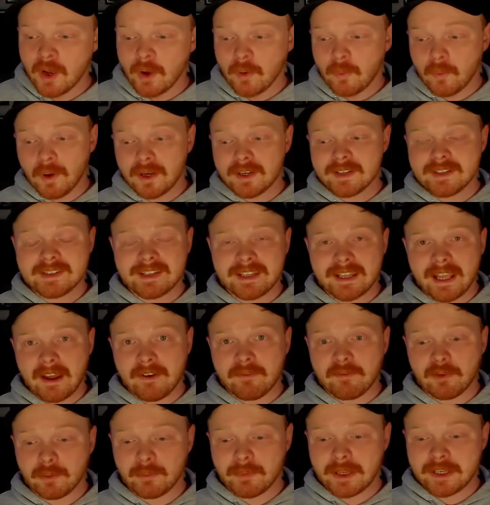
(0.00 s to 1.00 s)
One is the
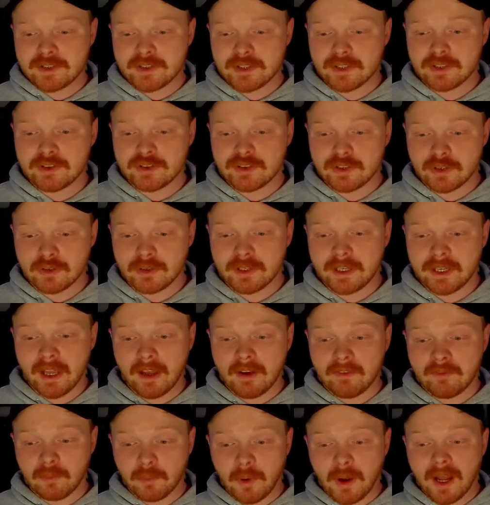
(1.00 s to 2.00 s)
aforementioned journey
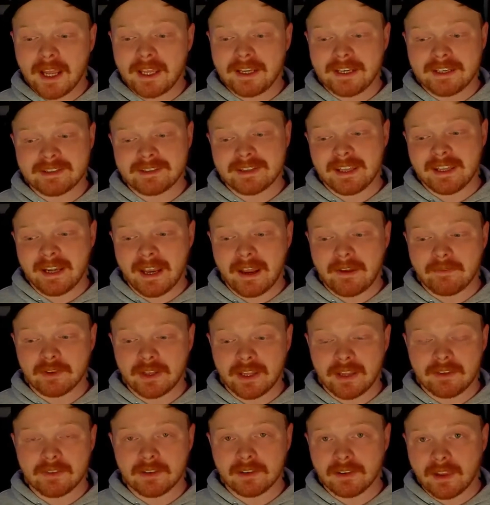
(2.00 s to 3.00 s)
of White as they
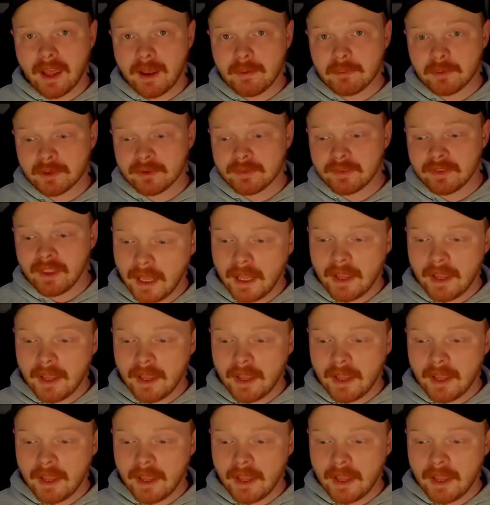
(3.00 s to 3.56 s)
navigate the labyrinth,